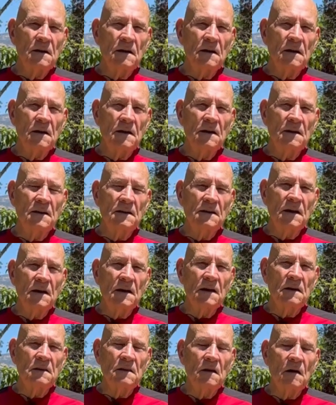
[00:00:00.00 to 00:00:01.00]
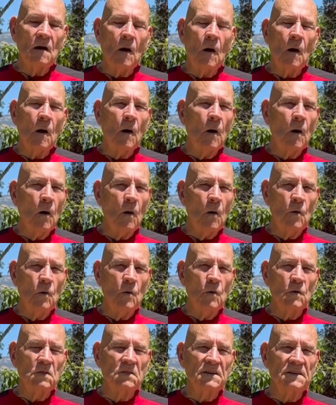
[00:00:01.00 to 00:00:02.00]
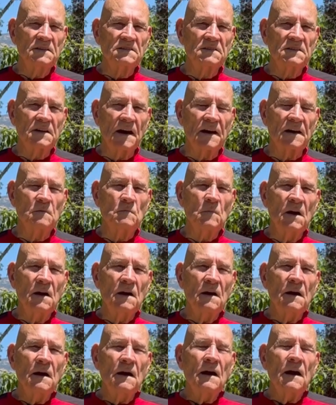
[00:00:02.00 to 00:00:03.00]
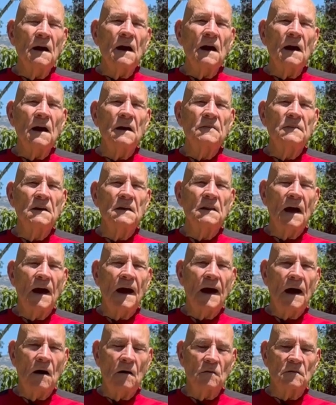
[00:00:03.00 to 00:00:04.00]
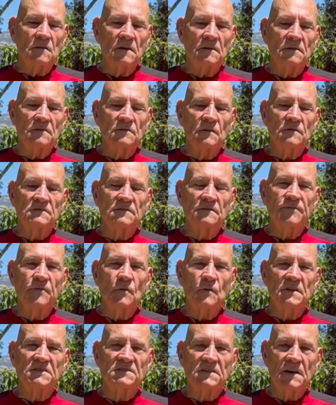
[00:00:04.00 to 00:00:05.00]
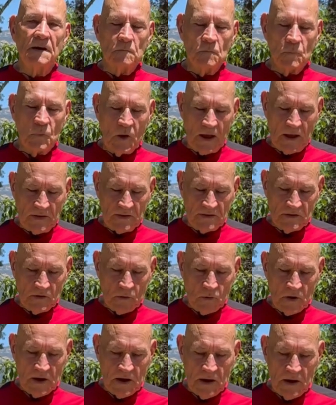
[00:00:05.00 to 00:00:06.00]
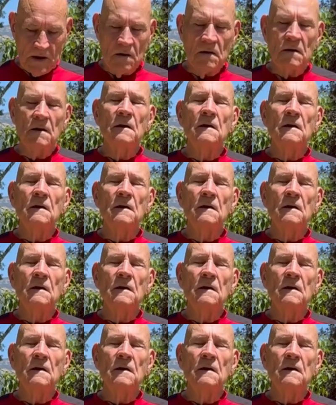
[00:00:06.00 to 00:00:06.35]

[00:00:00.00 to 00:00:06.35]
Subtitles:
again, hold this time, and then out. So it's a 4-step breath. So we're here,